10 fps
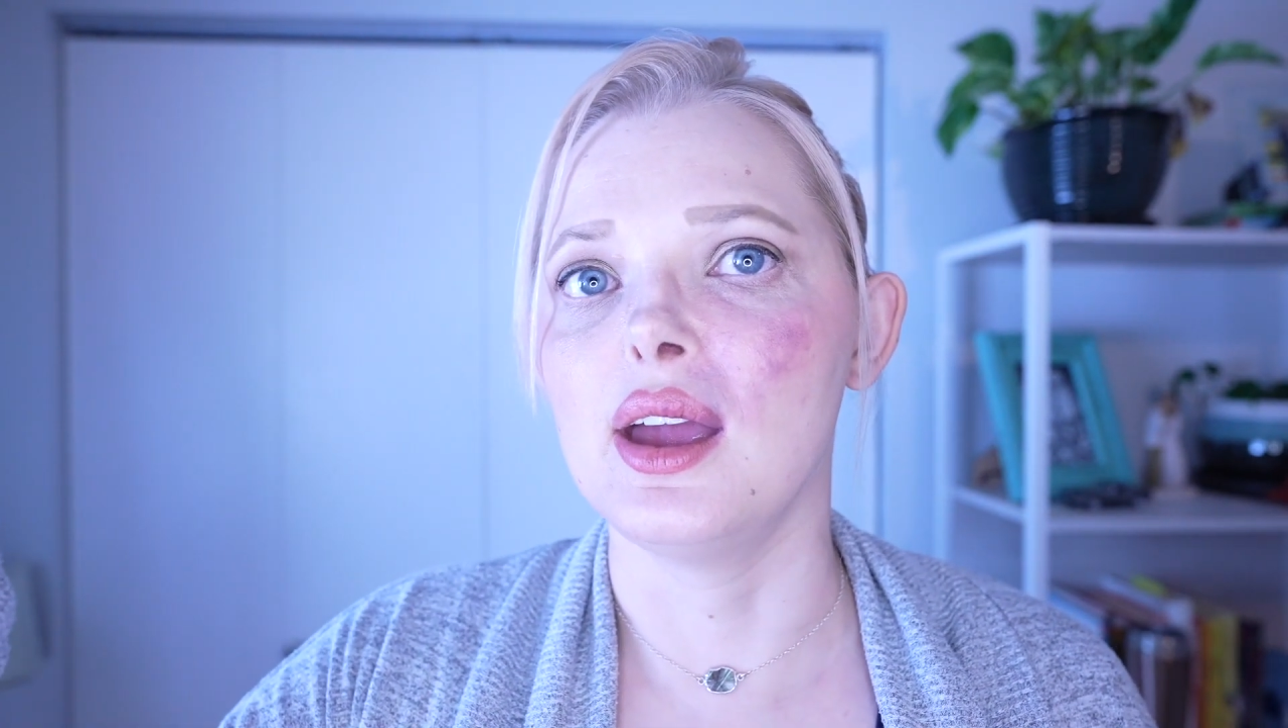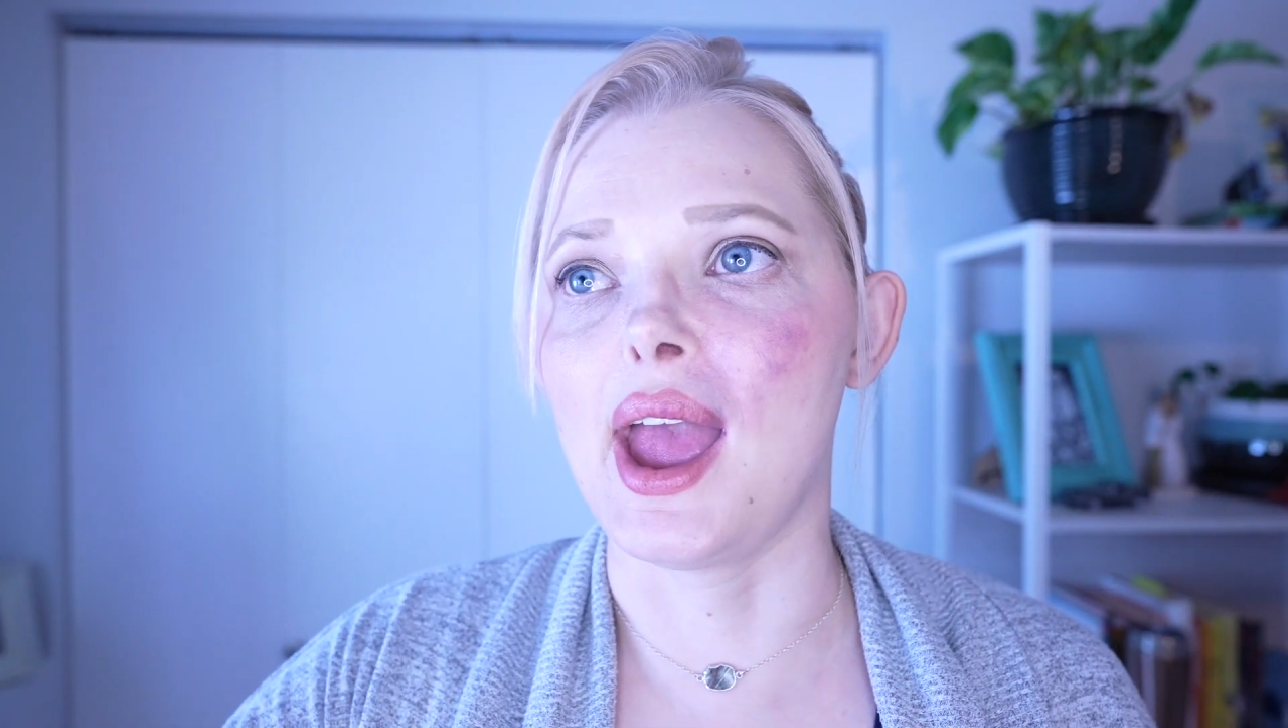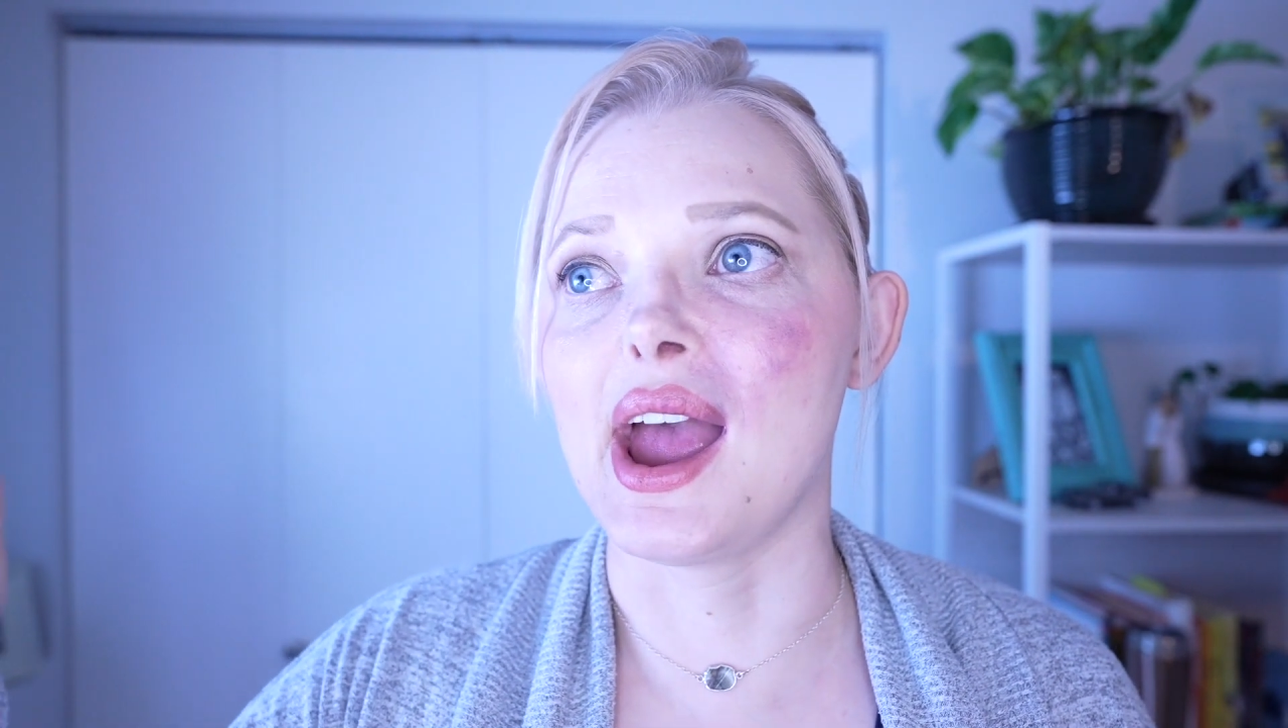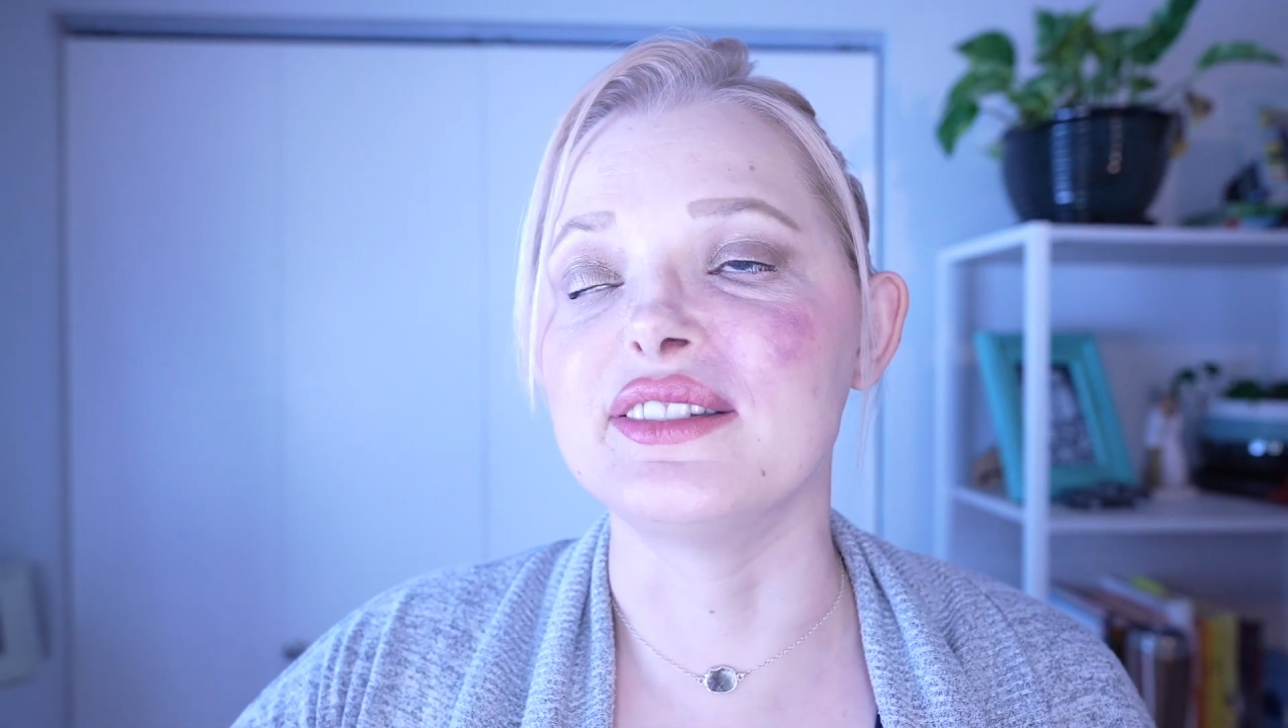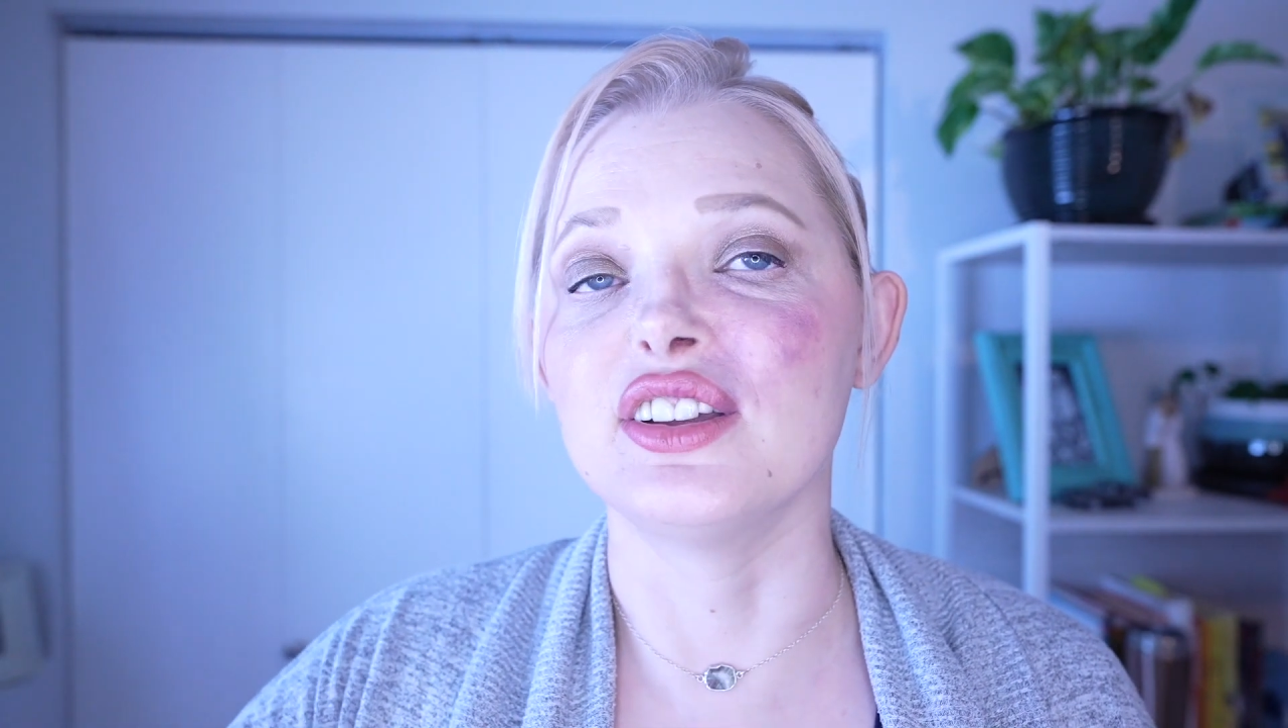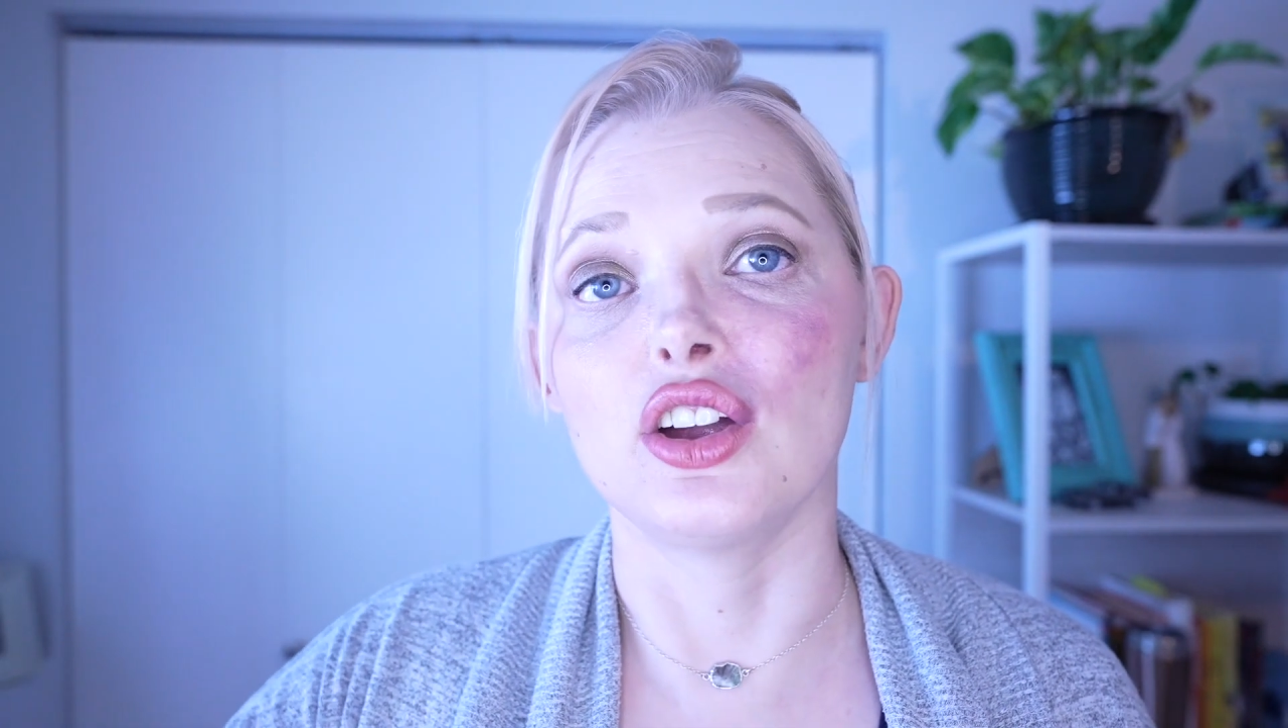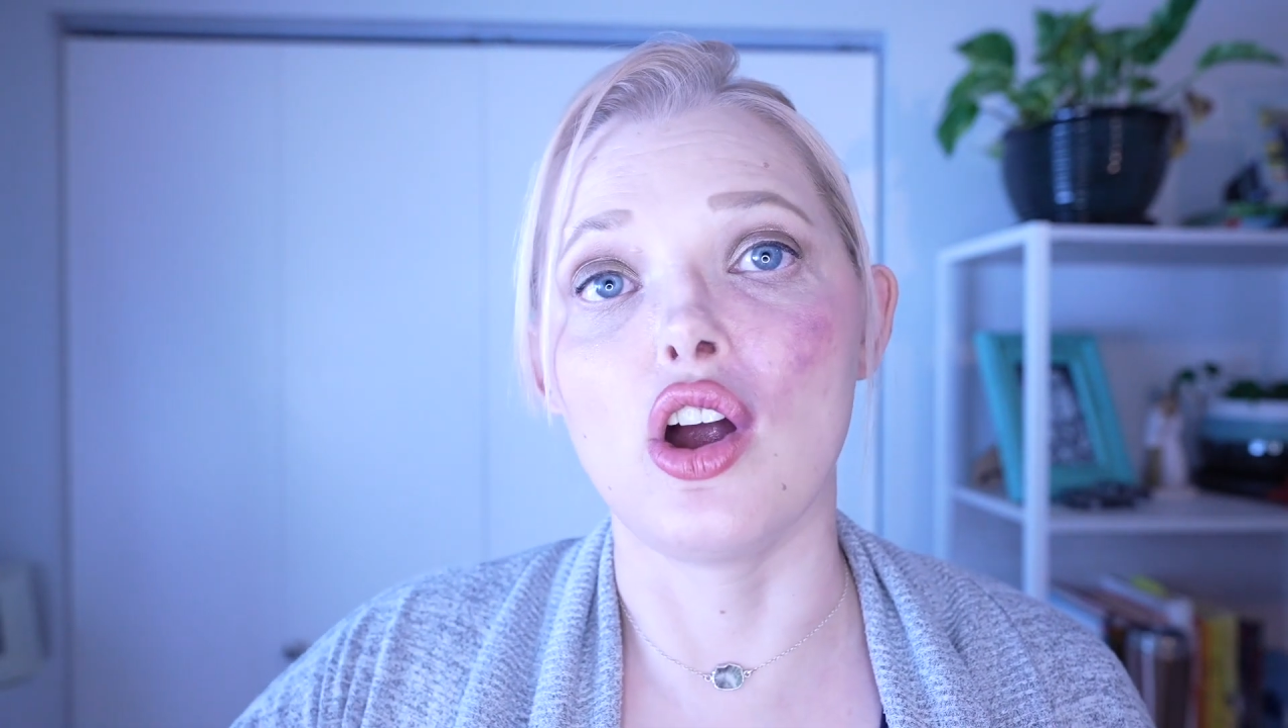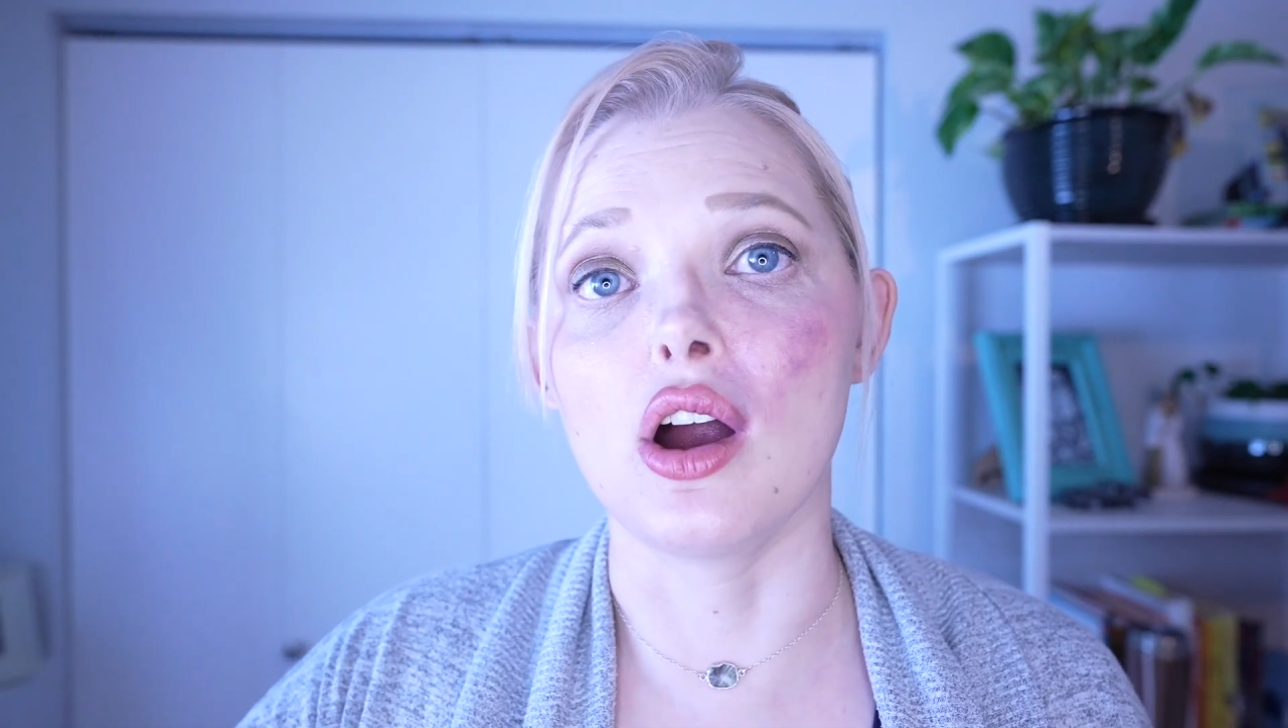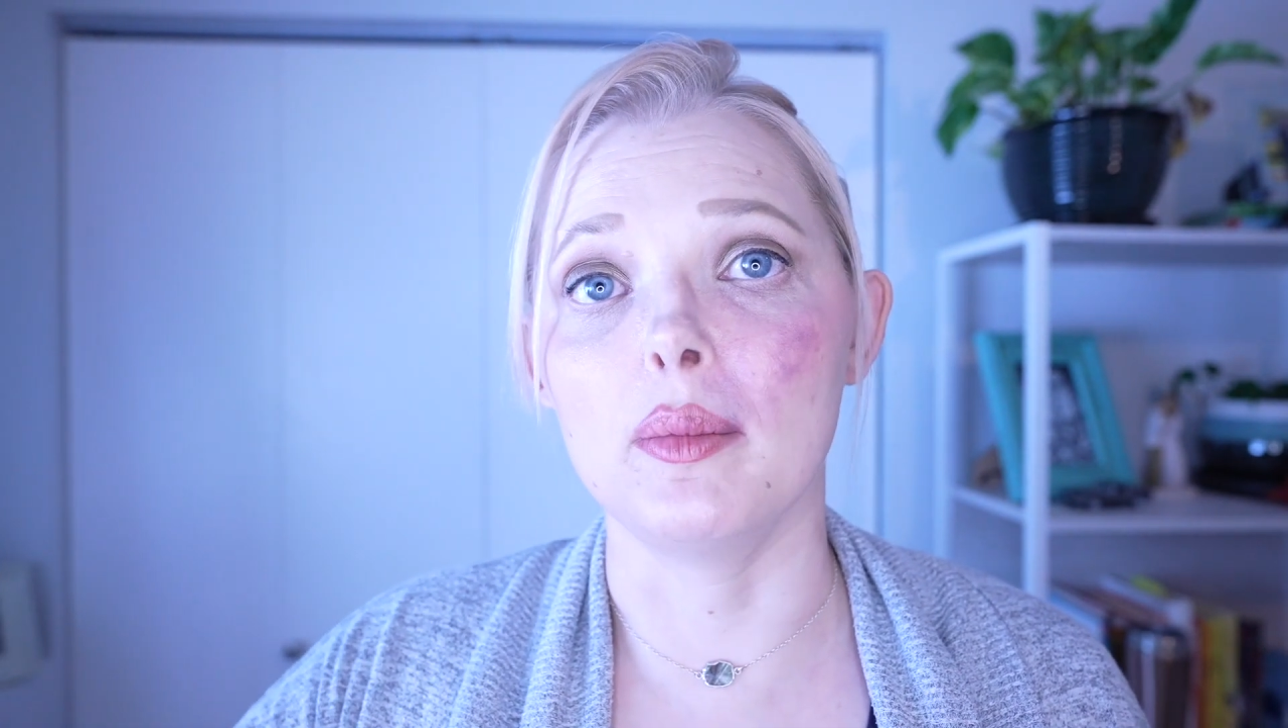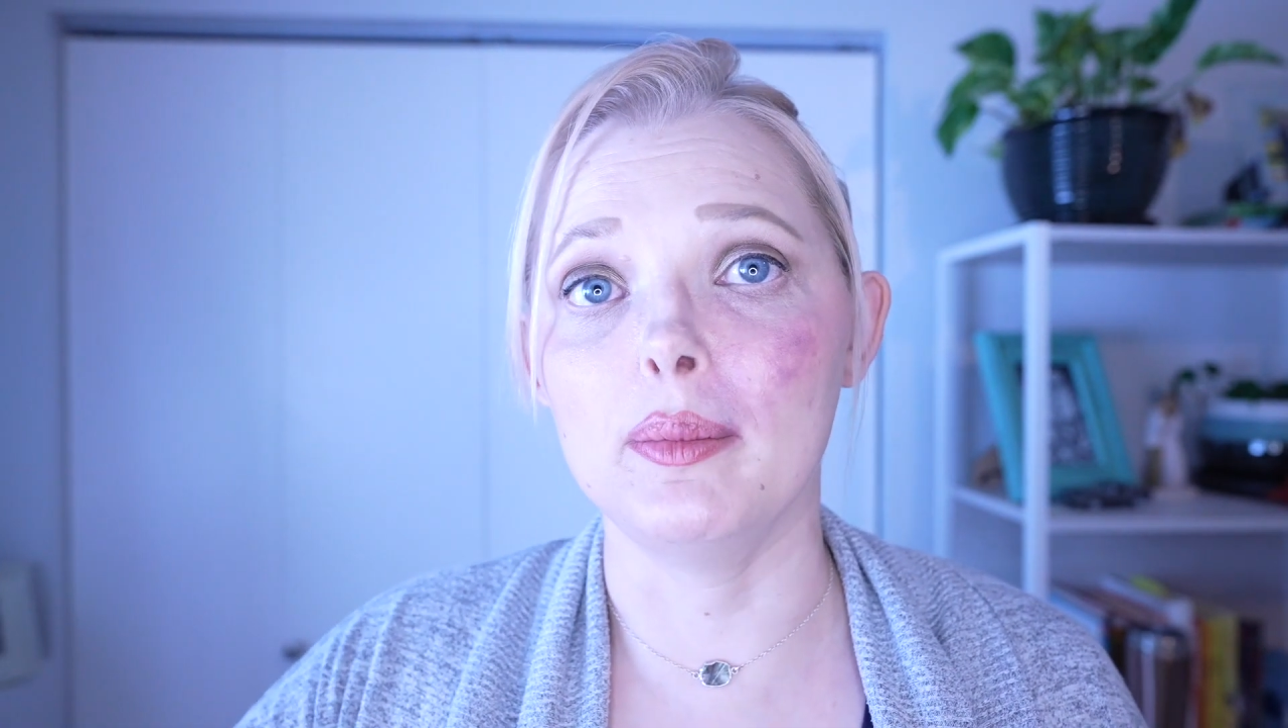add to cart